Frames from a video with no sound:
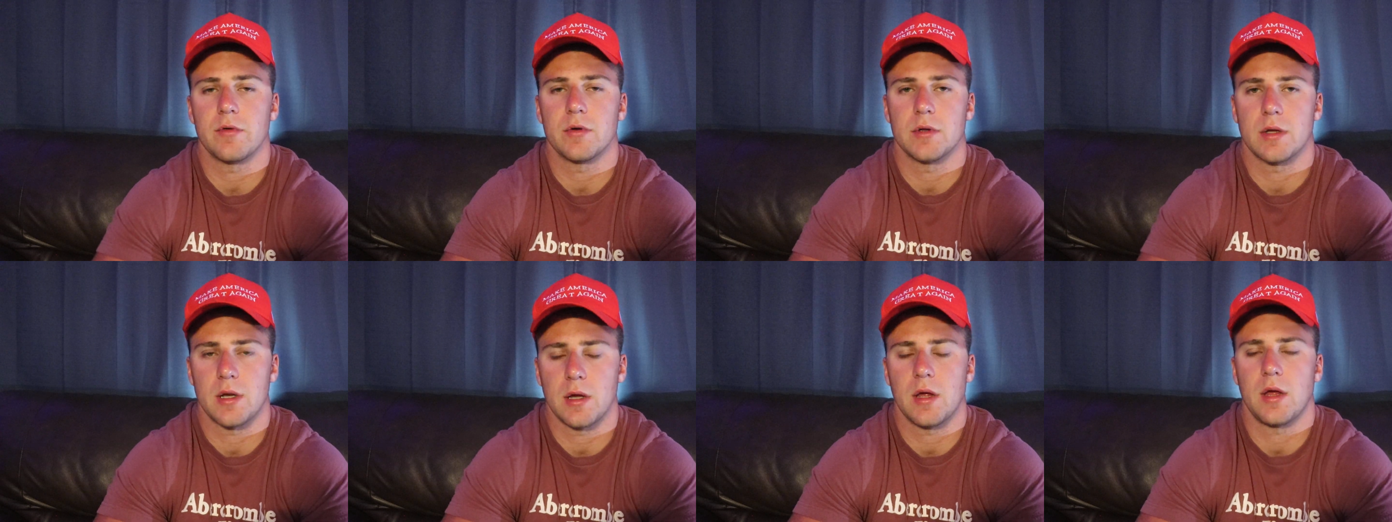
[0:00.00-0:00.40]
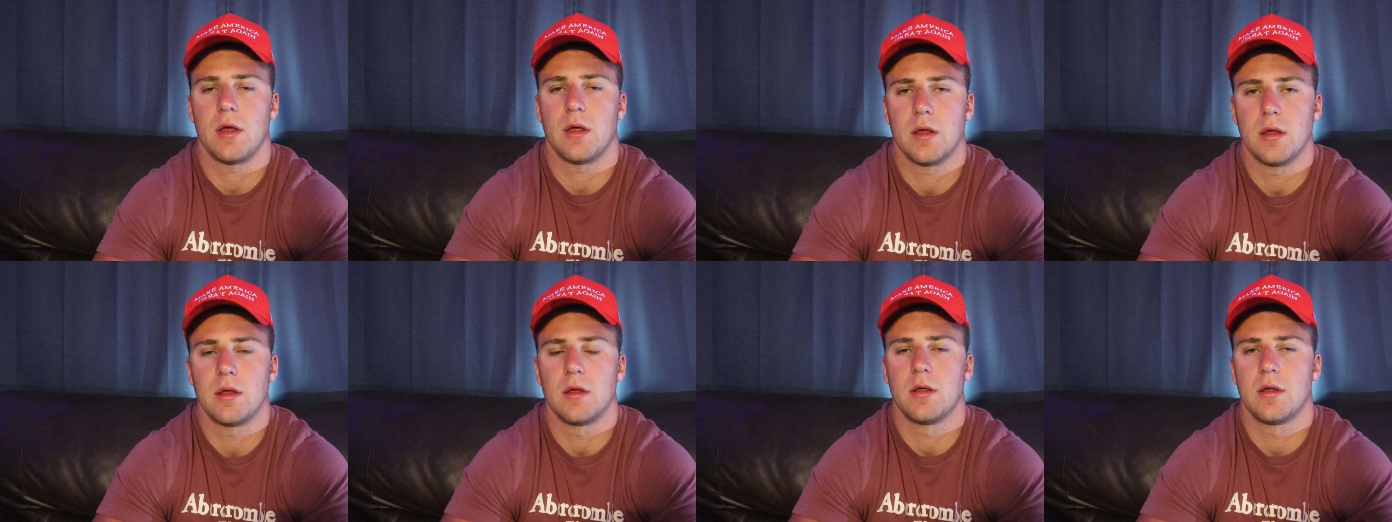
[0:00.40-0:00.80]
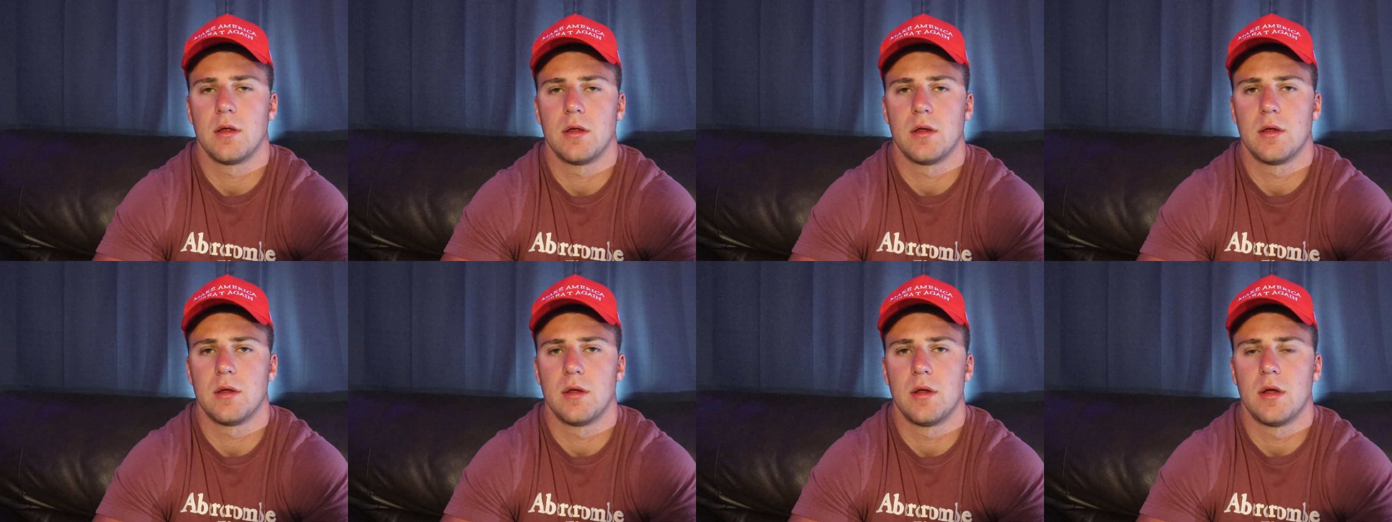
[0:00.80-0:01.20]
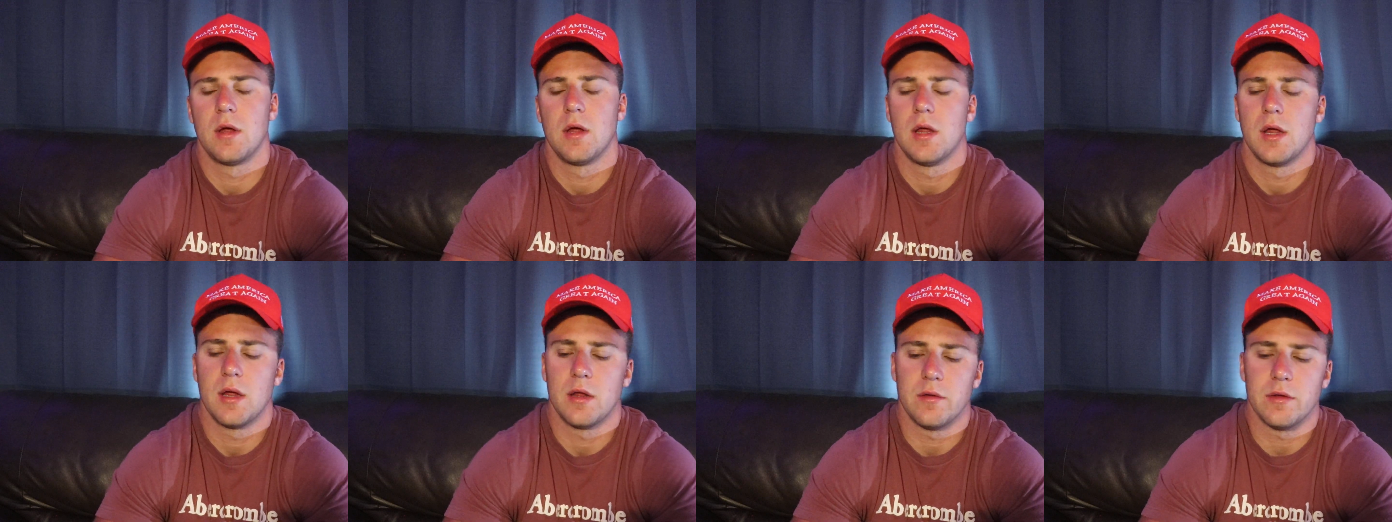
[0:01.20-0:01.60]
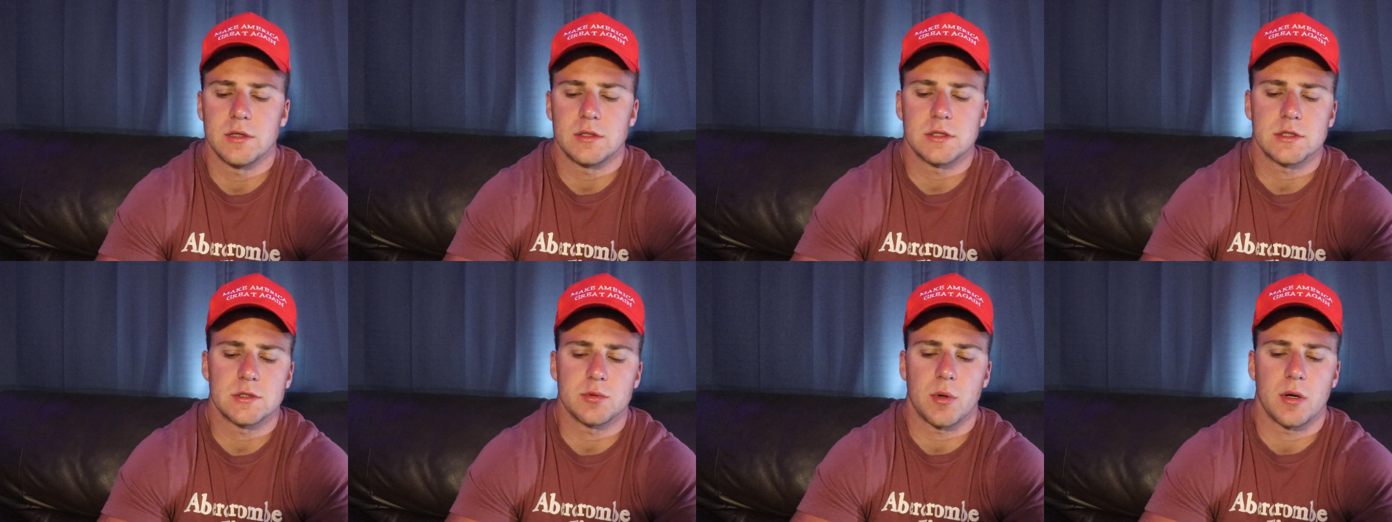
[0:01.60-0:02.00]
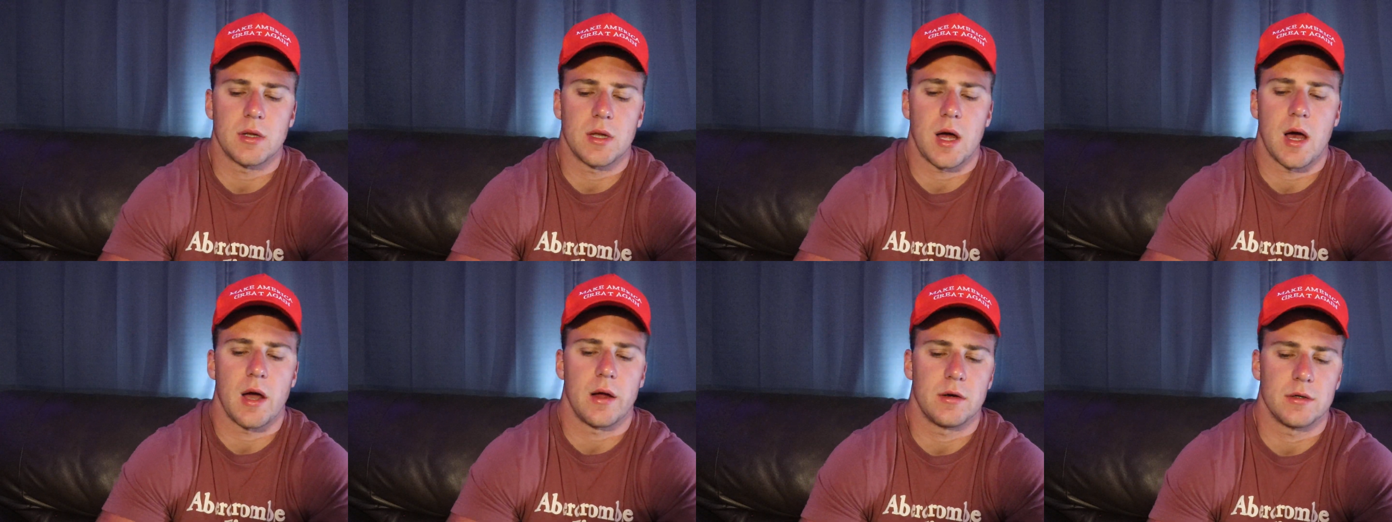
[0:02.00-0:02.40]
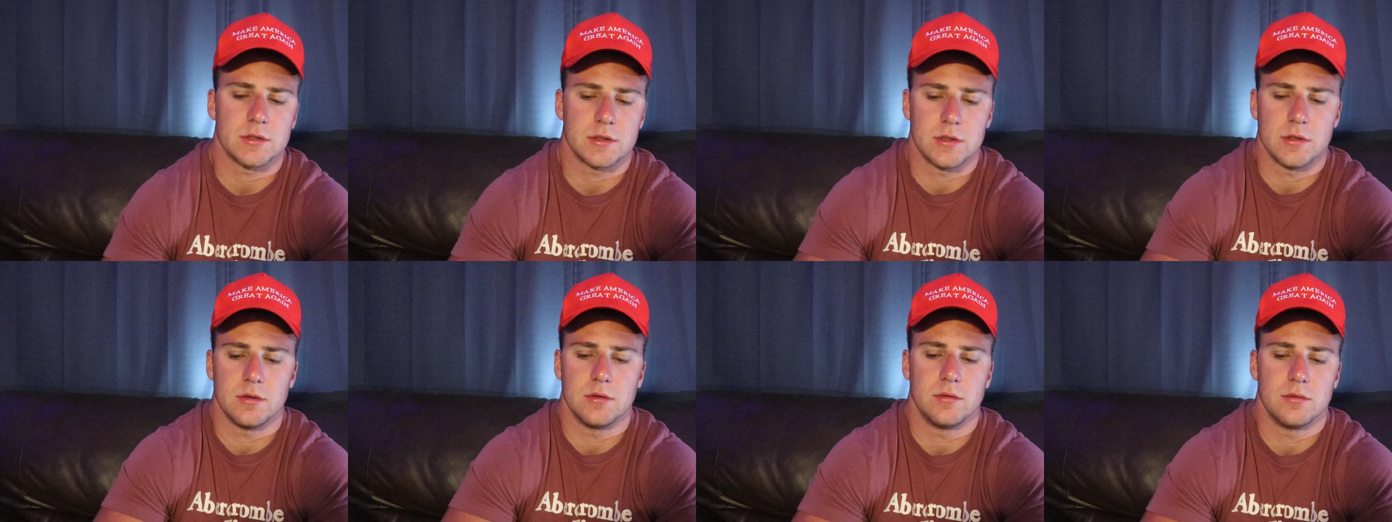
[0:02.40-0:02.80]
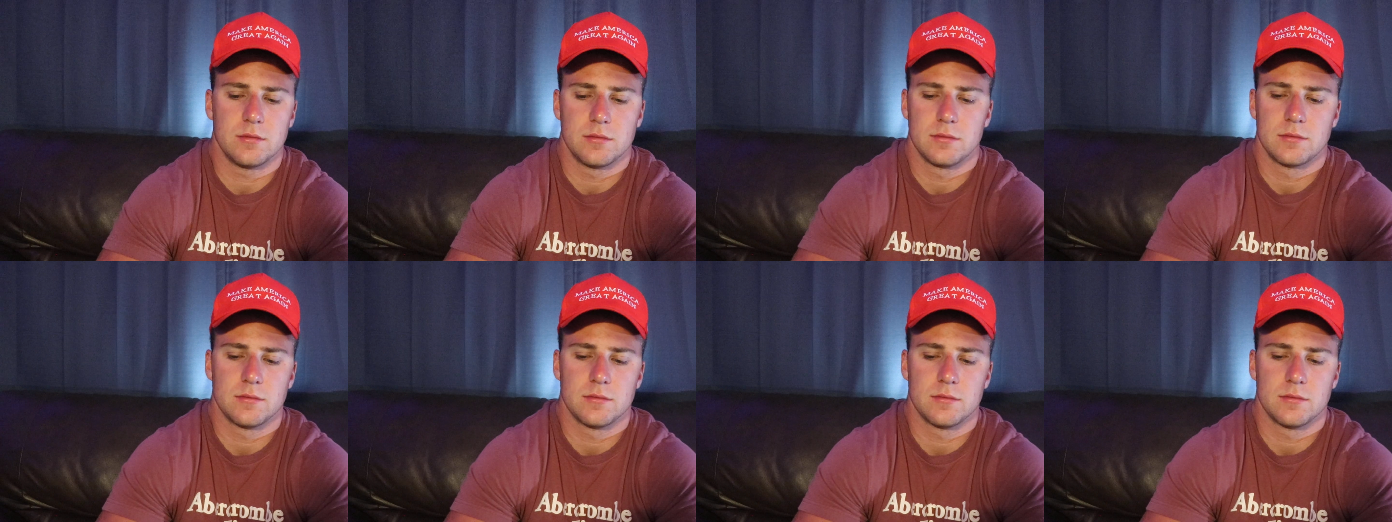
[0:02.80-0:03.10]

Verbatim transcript: for today. This is what liars do.